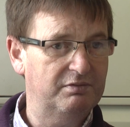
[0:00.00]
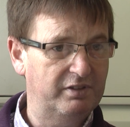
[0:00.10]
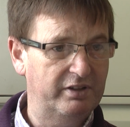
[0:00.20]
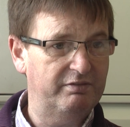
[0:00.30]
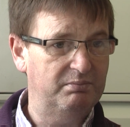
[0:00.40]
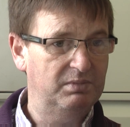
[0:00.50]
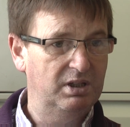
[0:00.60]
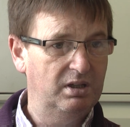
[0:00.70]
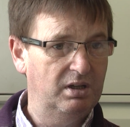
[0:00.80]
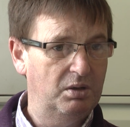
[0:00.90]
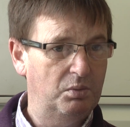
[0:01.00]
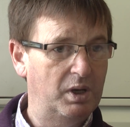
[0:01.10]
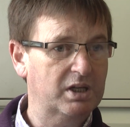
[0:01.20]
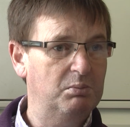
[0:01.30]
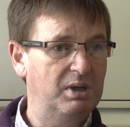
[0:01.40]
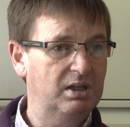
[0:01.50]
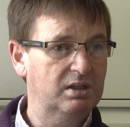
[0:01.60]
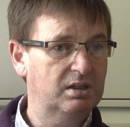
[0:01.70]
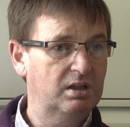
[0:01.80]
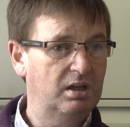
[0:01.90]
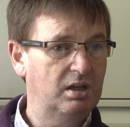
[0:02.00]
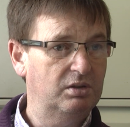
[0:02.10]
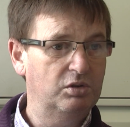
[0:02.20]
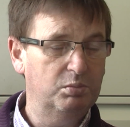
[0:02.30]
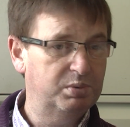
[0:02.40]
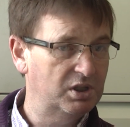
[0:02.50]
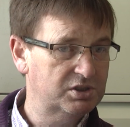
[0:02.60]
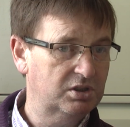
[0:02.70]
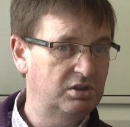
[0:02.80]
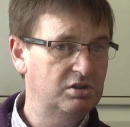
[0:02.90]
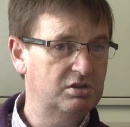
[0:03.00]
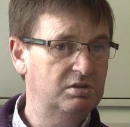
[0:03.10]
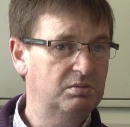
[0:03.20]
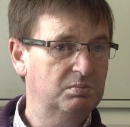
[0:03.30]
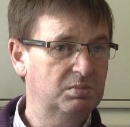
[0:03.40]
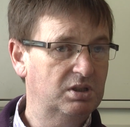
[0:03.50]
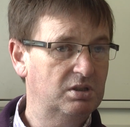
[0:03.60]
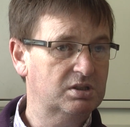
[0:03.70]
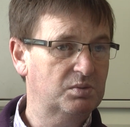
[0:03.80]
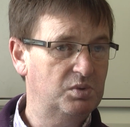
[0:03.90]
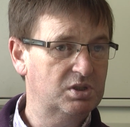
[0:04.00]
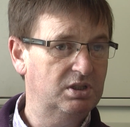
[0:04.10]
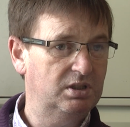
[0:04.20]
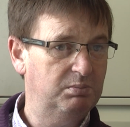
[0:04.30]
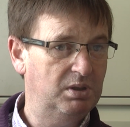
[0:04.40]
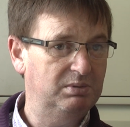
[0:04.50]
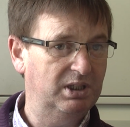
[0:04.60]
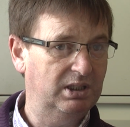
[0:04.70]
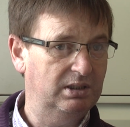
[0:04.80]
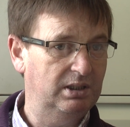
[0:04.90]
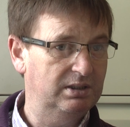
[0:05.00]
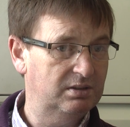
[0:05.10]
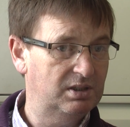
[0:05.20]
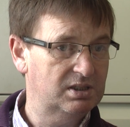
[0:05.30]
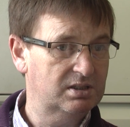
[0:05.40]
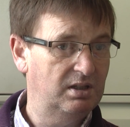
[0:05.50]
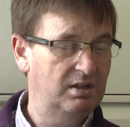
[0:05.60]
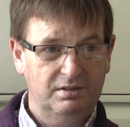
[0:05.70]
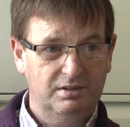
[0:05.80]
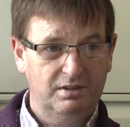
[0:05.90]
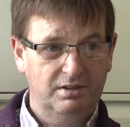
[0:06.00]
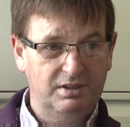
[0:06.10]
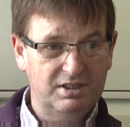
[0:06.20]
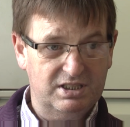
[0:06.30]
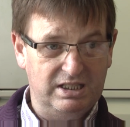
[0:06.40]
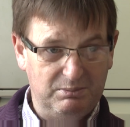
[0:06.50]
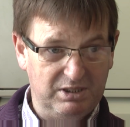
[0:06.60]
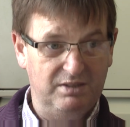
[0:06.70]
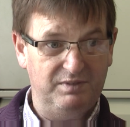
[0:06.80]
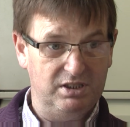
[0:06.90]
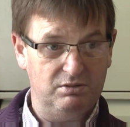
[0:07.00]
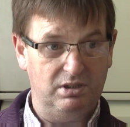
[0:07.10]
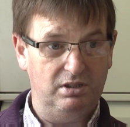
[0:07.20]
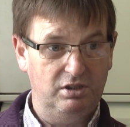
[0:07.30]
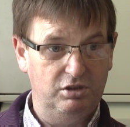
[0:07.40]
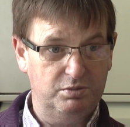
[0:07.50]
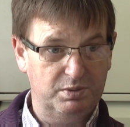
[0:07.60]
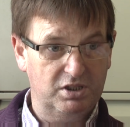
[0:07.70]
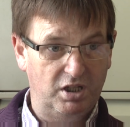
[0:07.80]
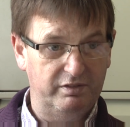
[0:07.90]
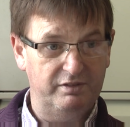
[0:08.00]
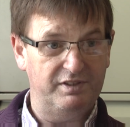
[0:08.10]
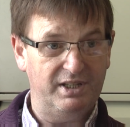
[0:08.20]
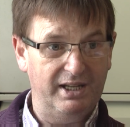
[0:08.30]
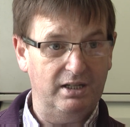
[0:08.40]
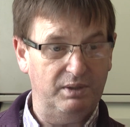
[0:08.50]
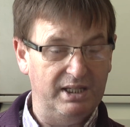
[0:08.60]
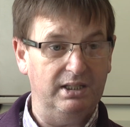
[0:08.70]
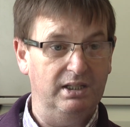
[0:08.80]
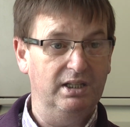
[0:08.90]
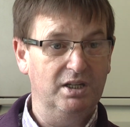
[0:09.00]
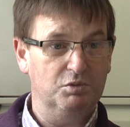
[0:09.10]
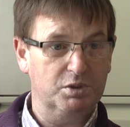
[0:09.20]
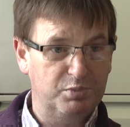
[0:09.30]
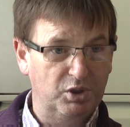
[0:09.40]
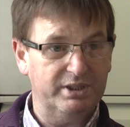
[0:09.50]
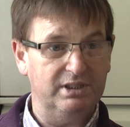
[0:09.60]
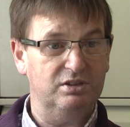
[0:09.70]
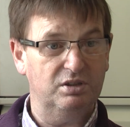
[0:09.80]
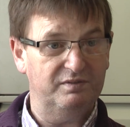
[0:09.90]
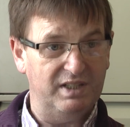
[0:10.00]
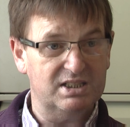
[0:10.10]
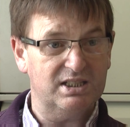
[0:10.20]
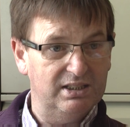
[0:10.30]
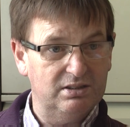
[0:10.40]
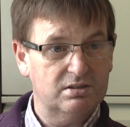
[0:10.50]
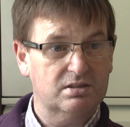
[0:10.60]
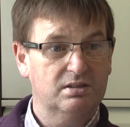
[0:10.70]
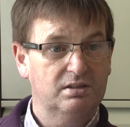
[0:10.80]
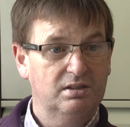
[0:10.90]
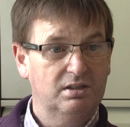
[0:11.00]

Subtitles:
in front of him recommended no prosecution because it wasn't in the public interest. This same individual who's been covering for the IRA was brought in to investigate us.